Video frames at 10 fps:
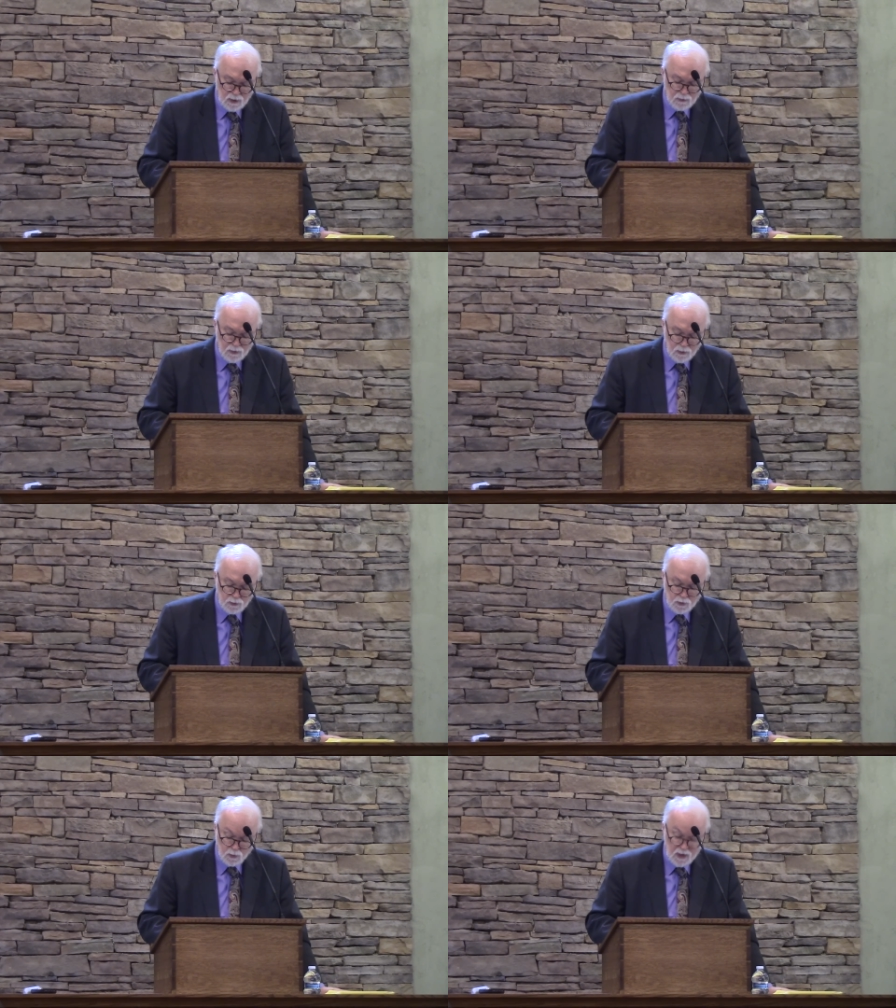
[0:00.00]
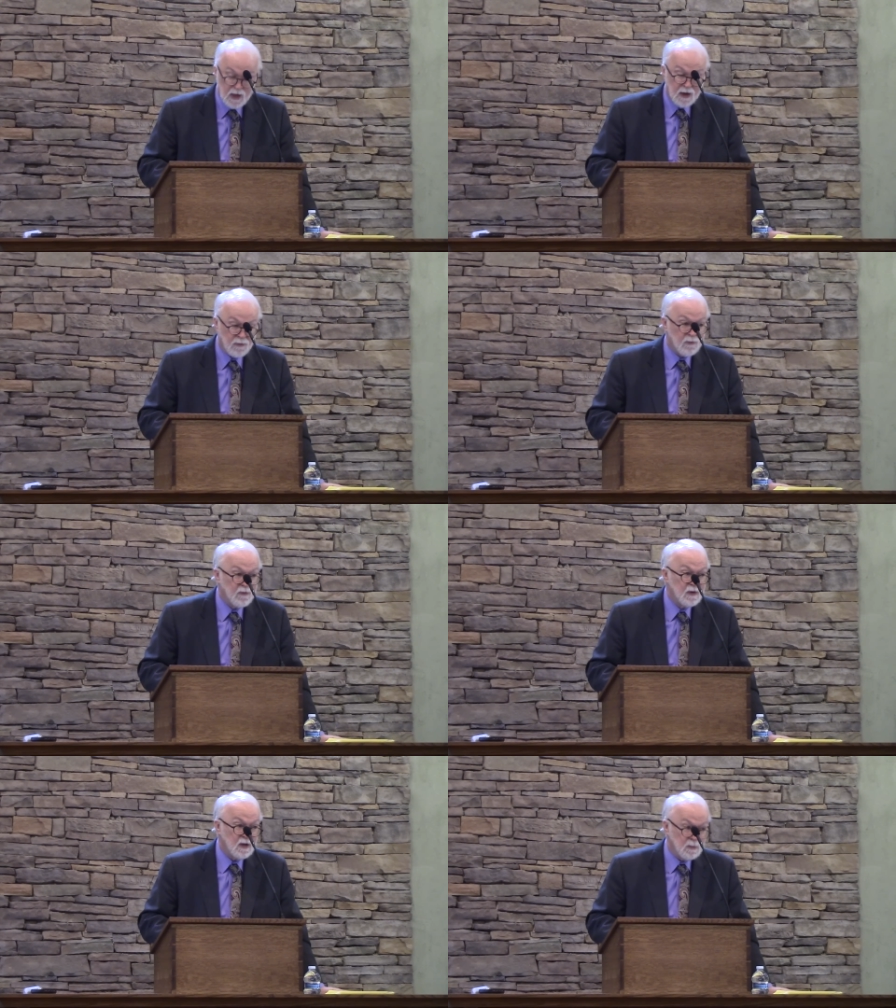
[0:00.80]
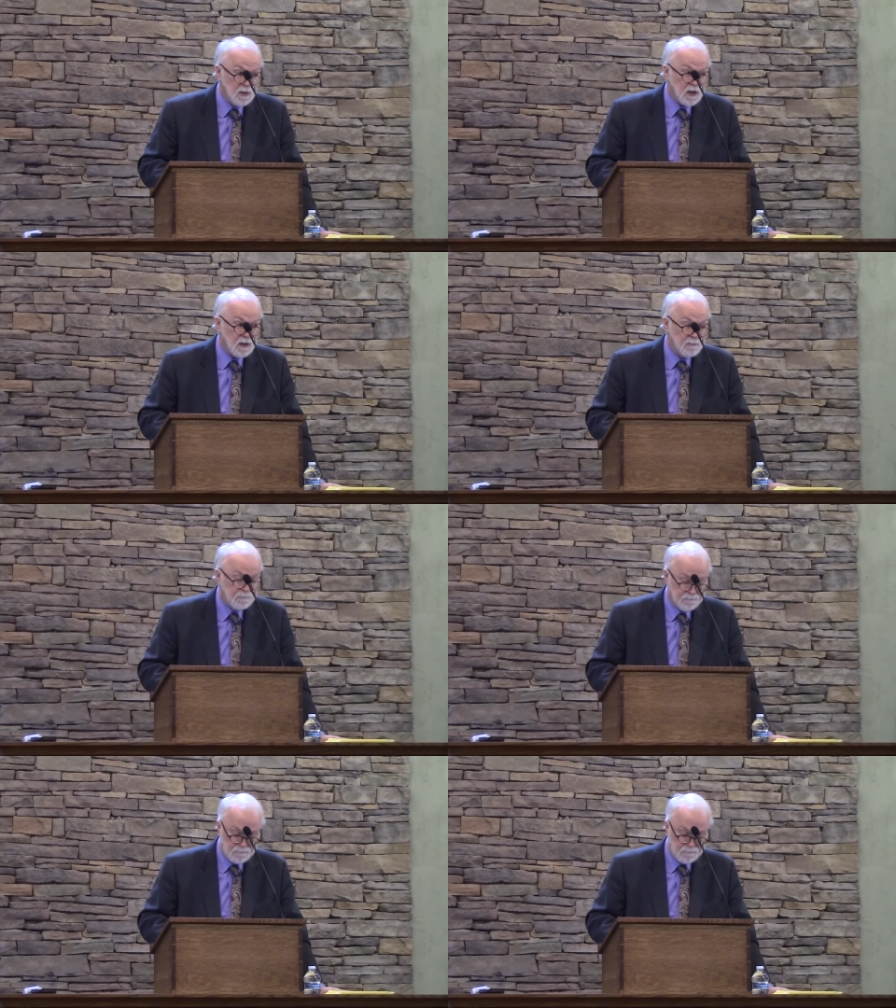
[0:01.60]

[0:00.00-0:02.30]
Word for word: and those we have committed.